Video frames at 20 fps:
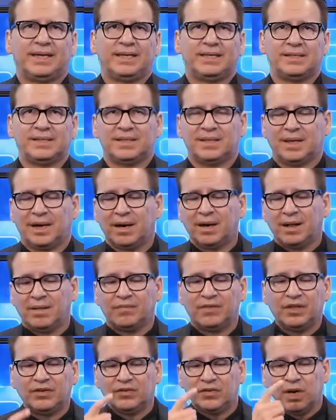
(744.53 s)
easy there.
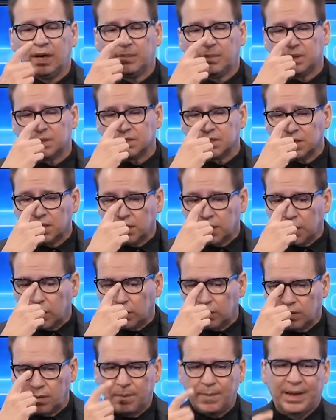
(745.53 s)
This number is going to
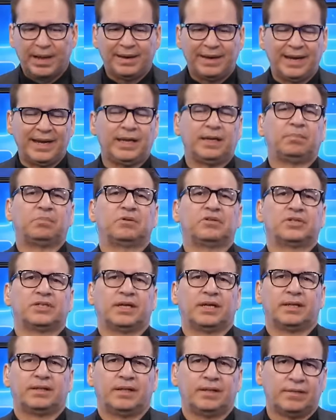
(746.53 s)
go to about
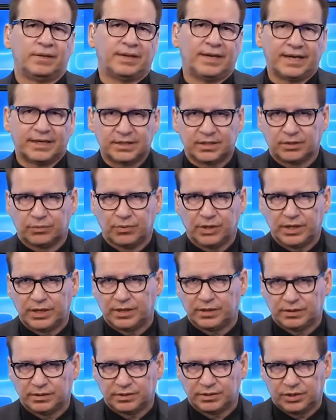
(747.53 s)
80% in the next 3
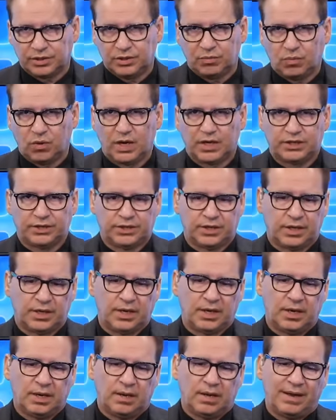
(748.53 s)
years. You watch,
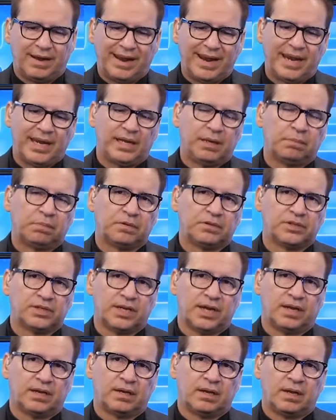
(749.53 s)

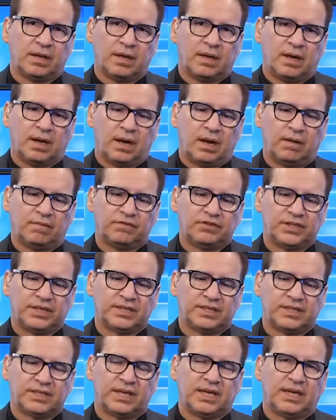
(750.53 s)
80% of
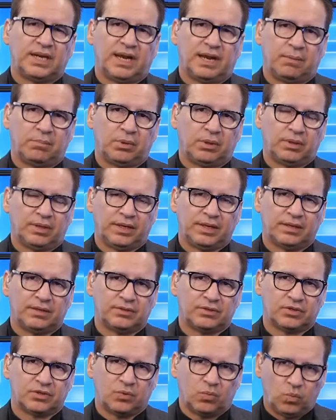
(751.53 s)
Gen Z and
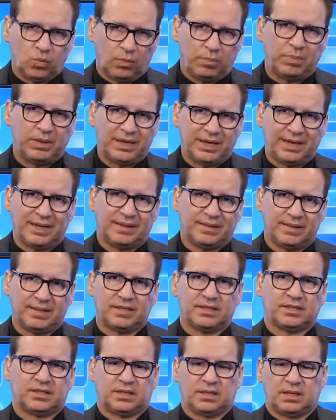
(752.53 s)
millennials will be in
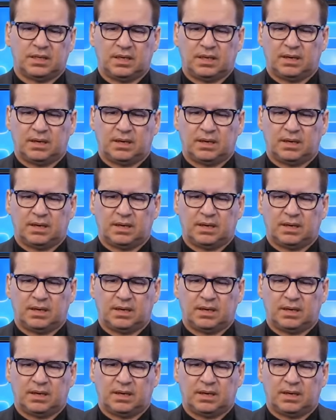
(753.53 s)
this